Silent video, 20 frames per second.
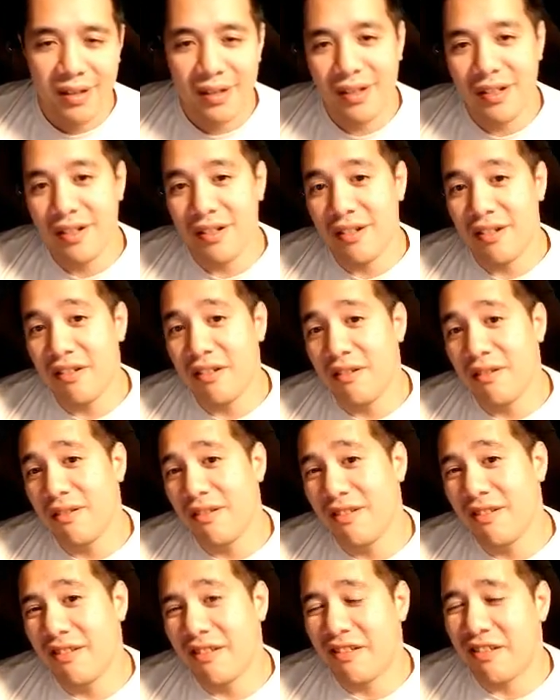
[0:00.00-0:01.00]

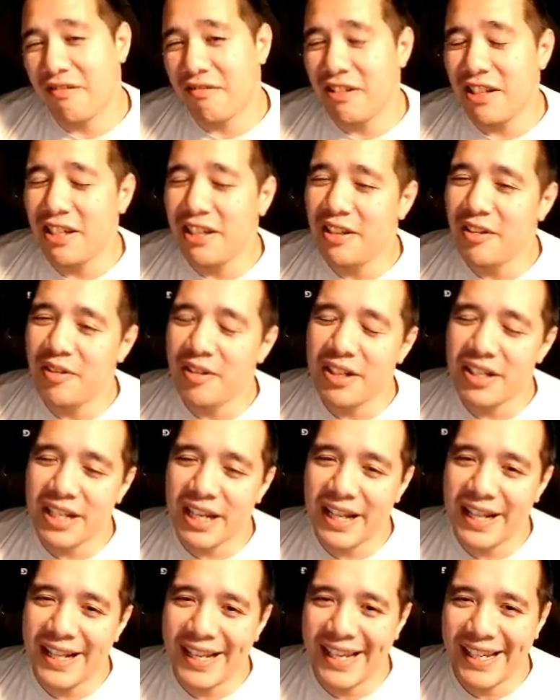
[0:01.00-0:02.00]
Oh, 3 units.
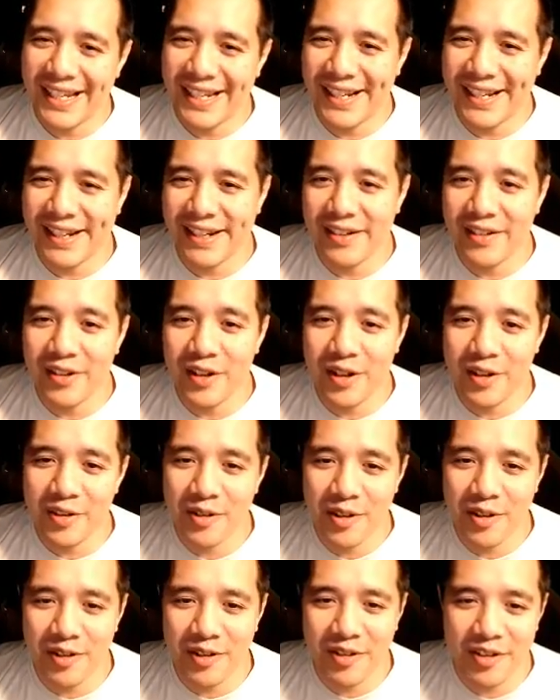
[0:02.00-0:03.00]

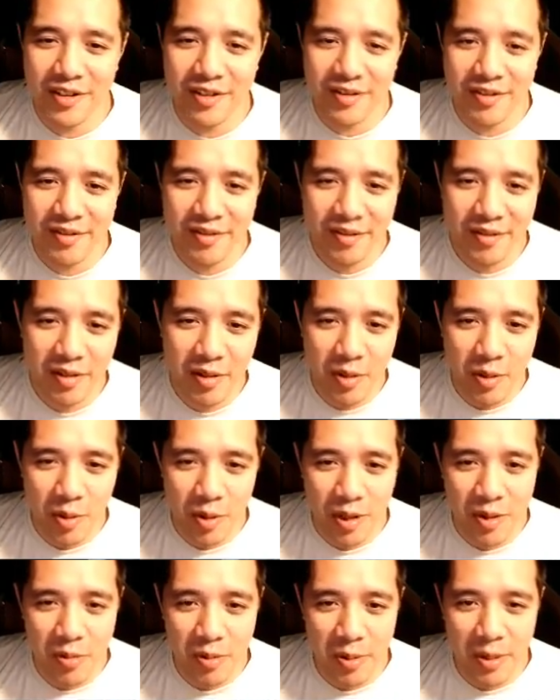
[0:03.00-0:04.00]
No.
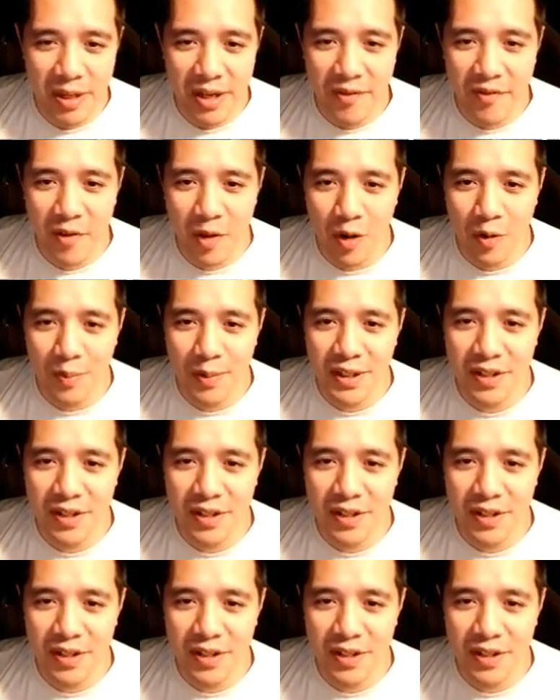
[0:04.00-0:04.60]
We're waiting for OP.